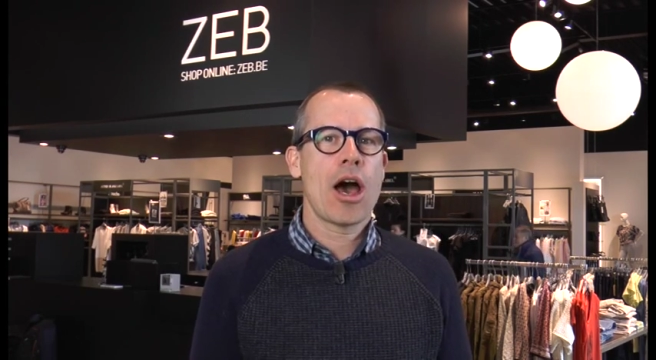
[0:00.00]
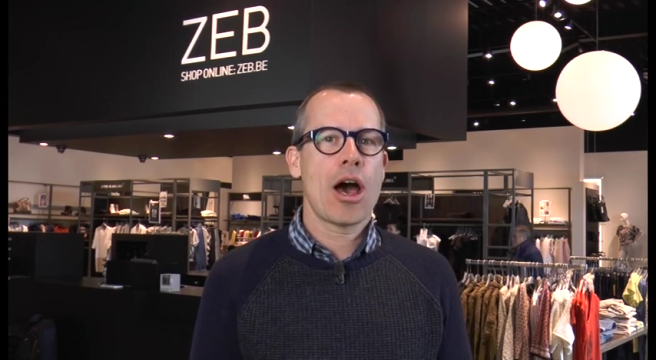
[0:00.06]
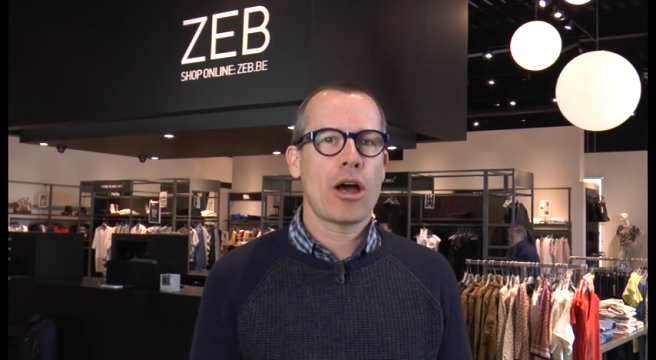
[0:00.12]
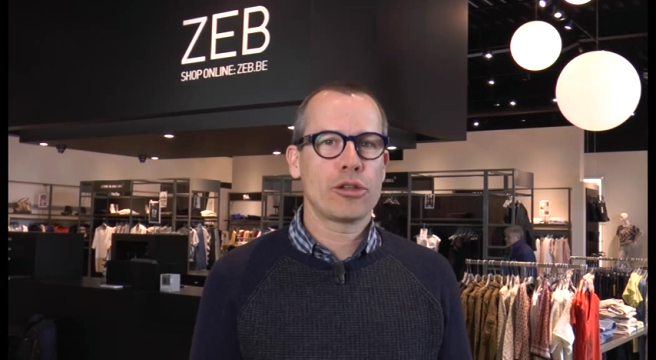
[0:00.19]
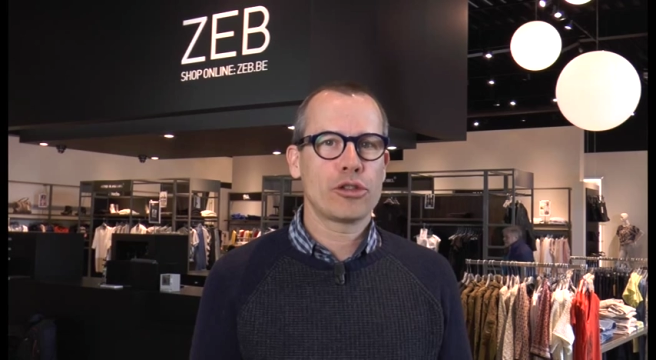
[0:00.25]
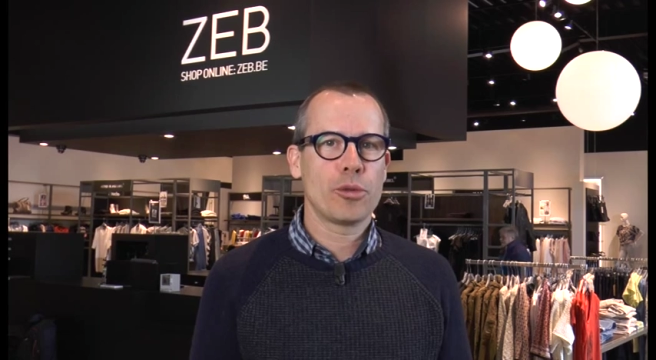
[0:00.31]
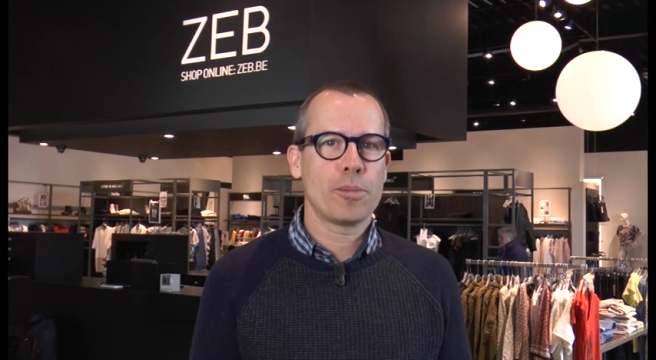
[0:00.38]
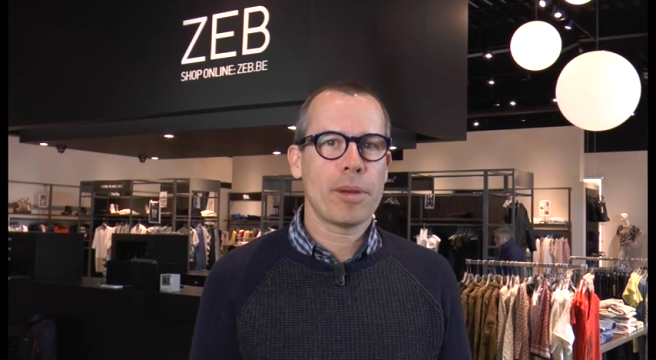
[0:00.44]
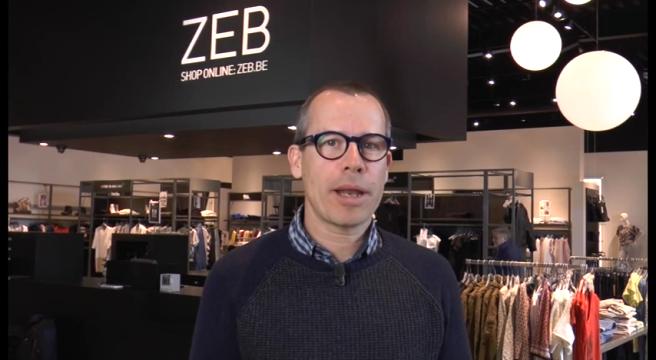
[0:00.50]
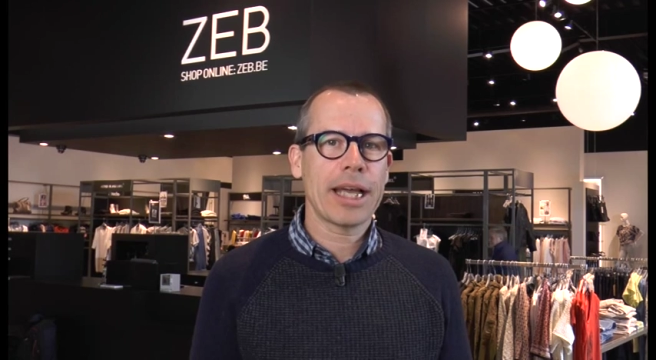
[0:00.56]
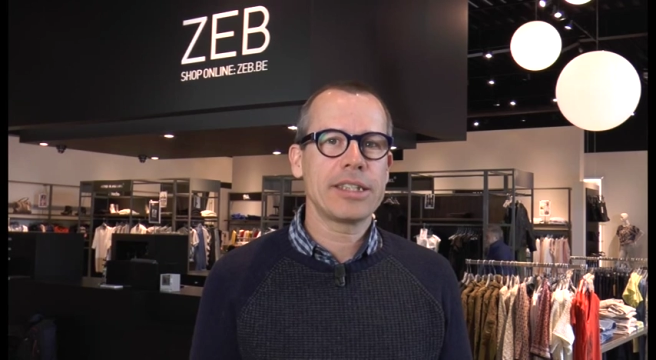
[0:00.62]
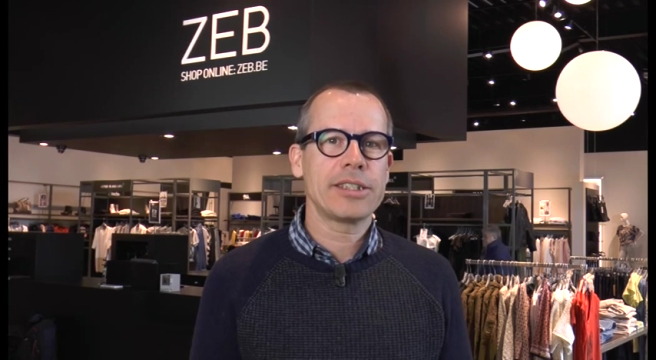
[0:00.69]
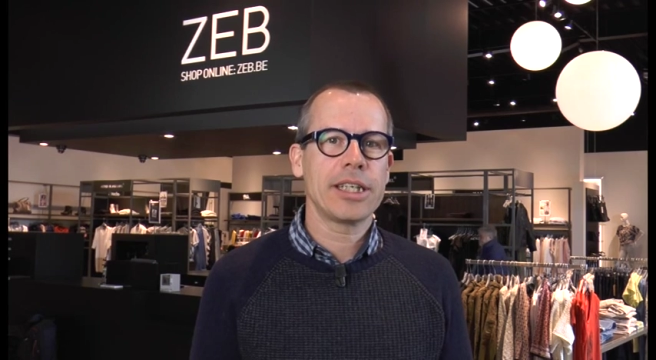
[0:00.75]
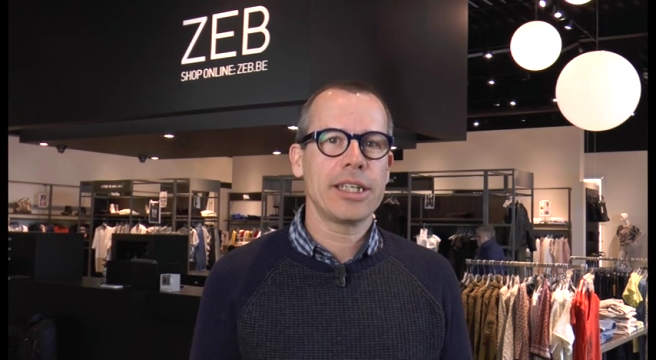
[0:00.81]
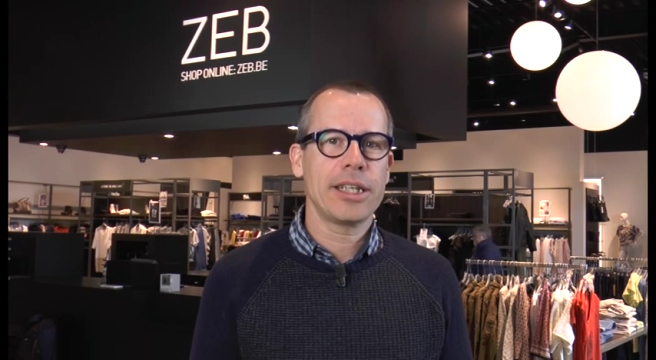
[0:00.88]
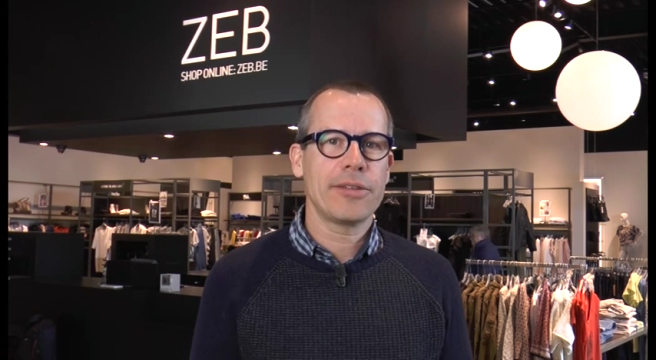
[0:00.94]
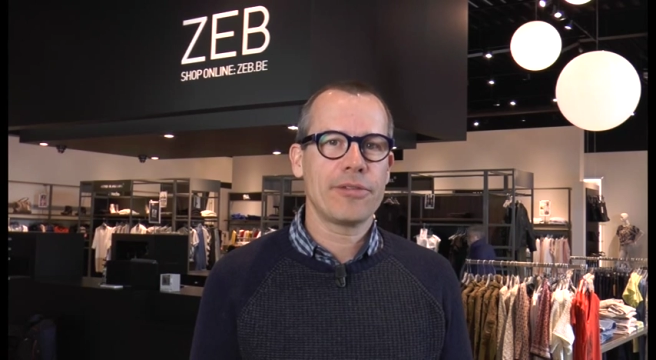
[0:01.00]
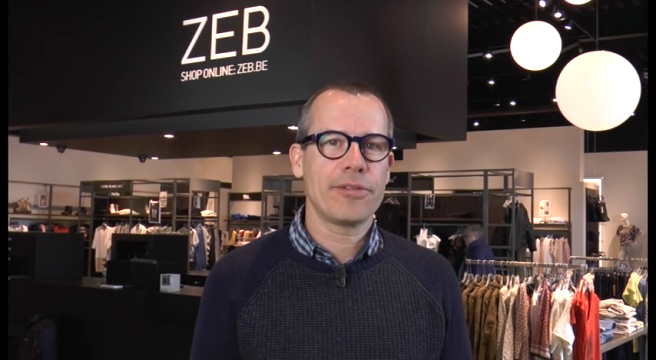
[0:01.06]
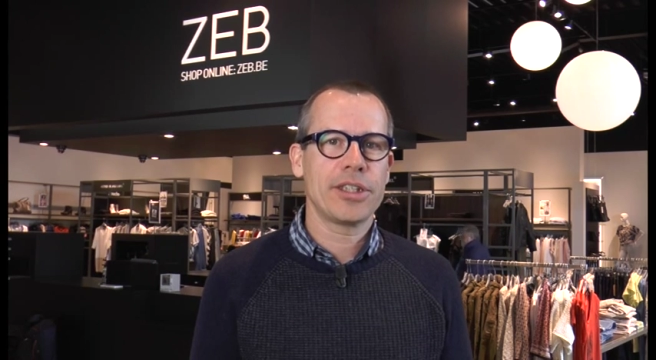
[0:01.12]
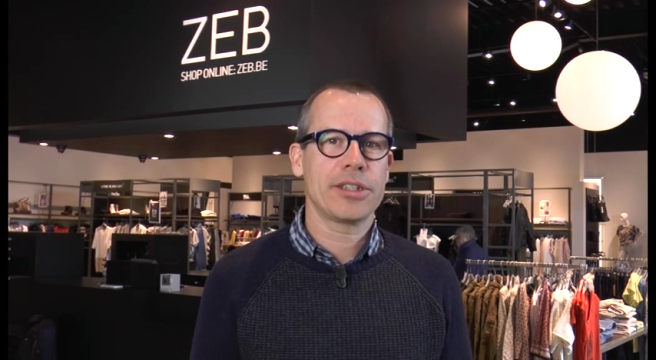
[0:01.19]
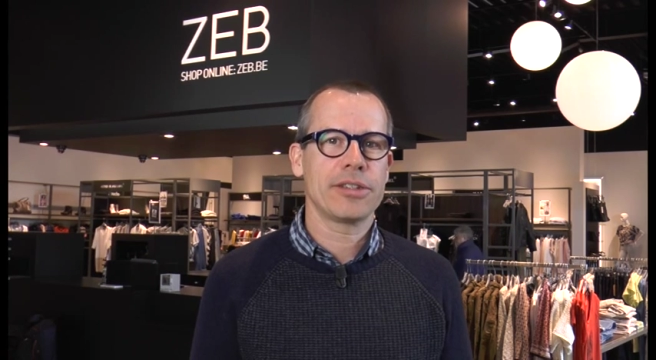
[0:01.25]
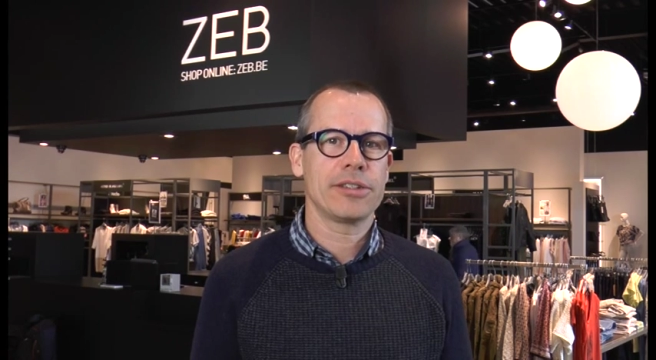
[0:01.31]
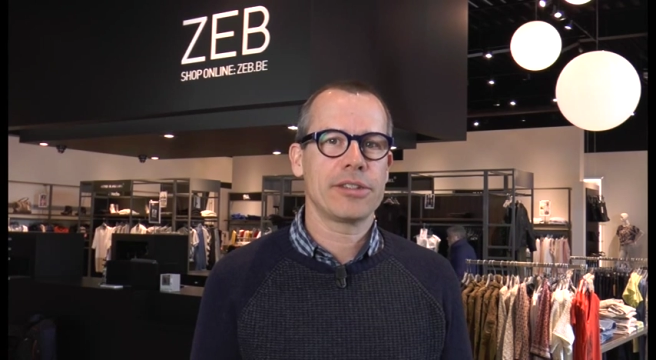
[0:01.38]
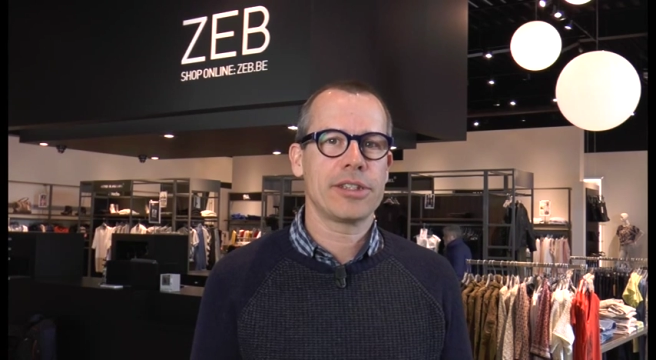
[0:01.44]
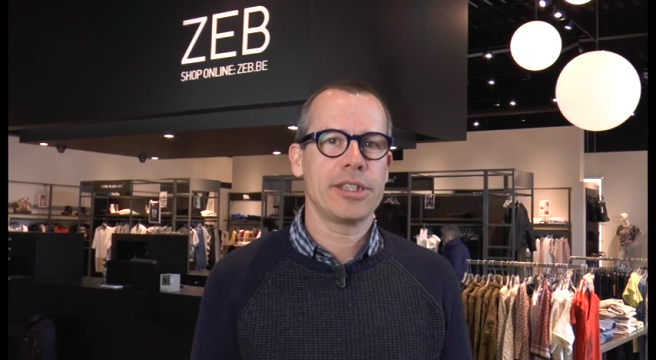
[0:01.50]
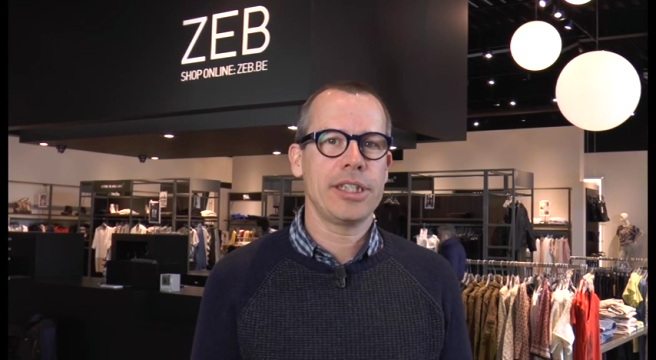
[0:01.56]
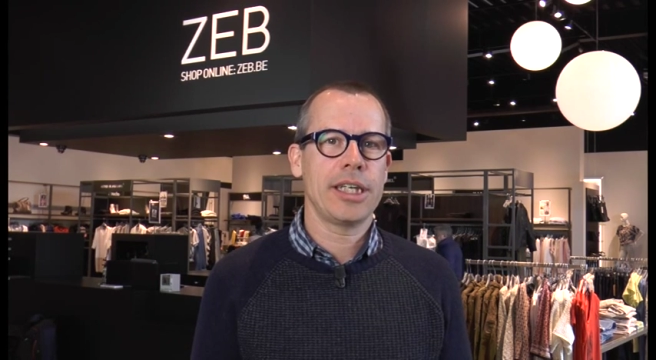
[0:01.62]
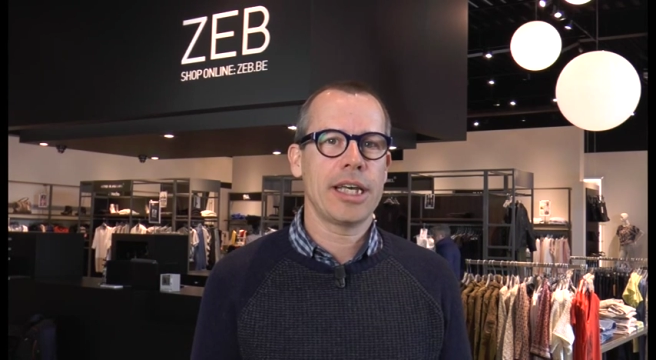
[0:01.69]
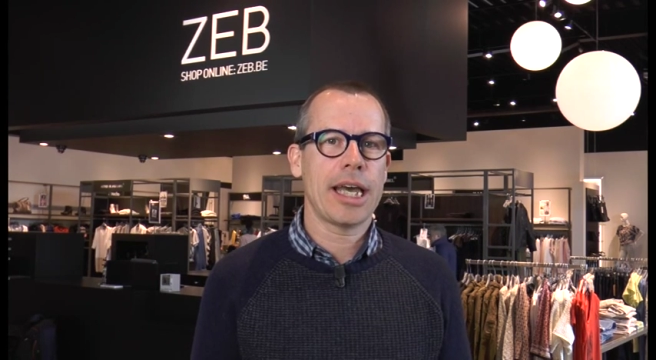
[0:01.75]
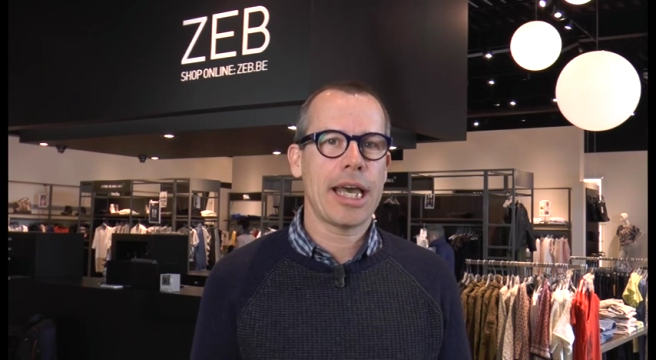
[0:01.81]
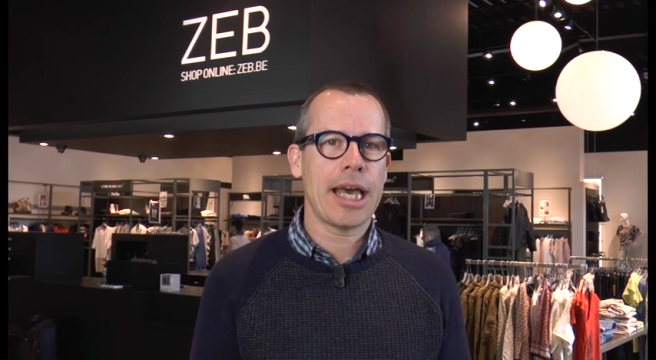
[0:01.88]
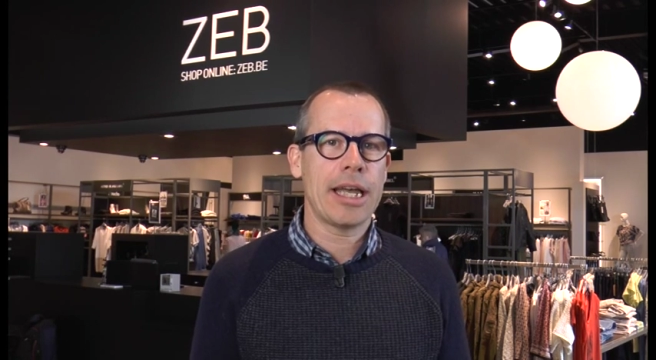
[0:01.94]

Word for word: our supply chain efficiency